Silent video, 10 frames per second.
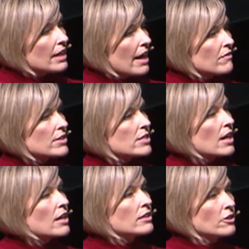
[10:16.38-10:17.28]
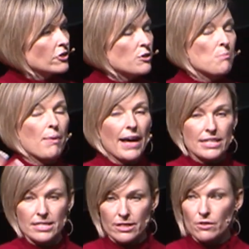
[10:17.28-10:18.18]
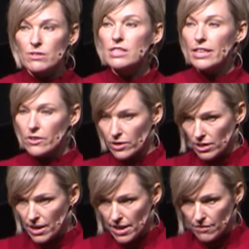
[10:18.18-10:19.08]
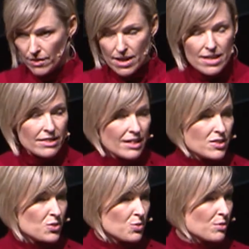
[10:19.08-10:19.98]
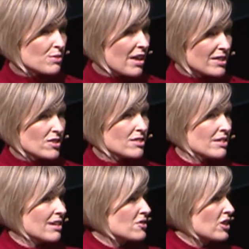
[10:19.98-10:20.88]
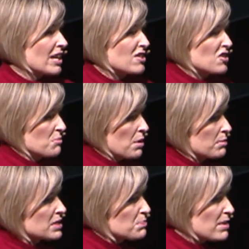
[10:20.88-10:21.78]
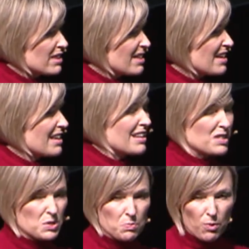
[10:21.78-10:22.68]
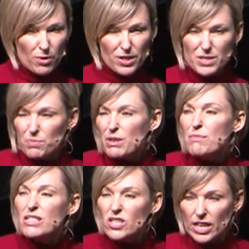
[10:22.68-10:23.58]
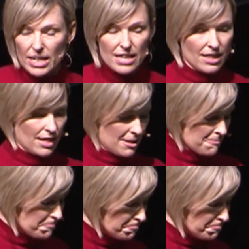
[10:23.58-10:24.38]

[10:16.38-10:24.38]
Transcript: having to unlearn bad skills later in life. That's true not just in education and public speaking, it's sports, pretty much anything.